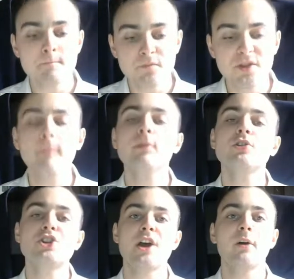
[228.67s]
double
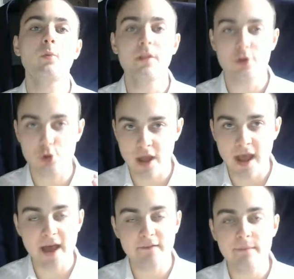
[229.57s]
check whether you
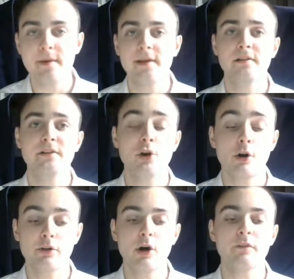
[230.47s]
have a penalty
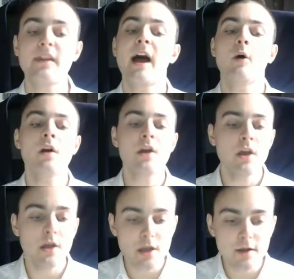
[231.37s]
or not. Now,
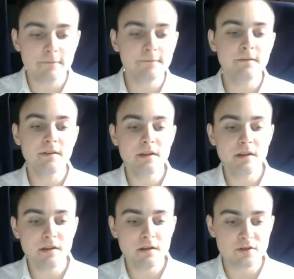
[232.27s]
if
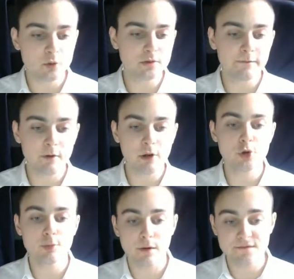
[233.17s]
the total
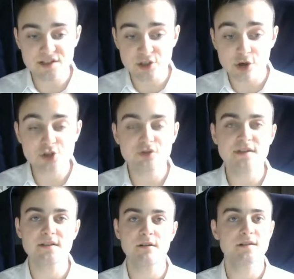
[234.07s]
volume of search
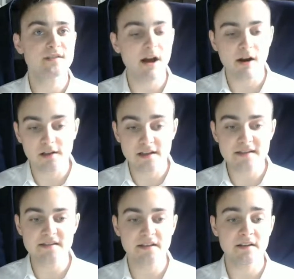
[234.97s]
results that are
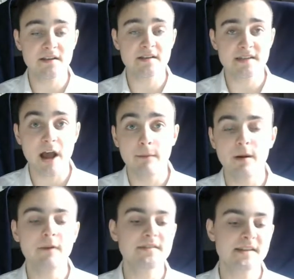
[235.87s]
listed is
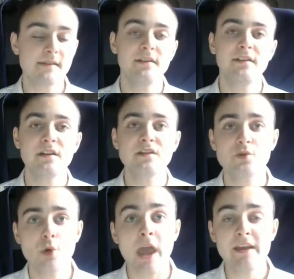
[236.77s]
above 70
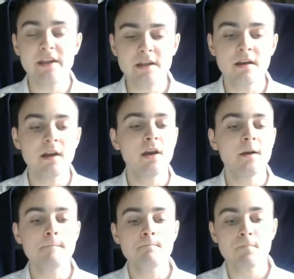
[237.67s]
to 80,
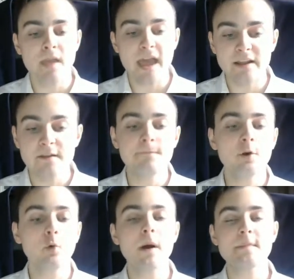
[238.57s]
and if
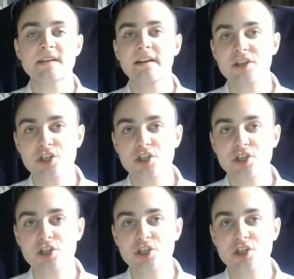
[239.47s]
your website is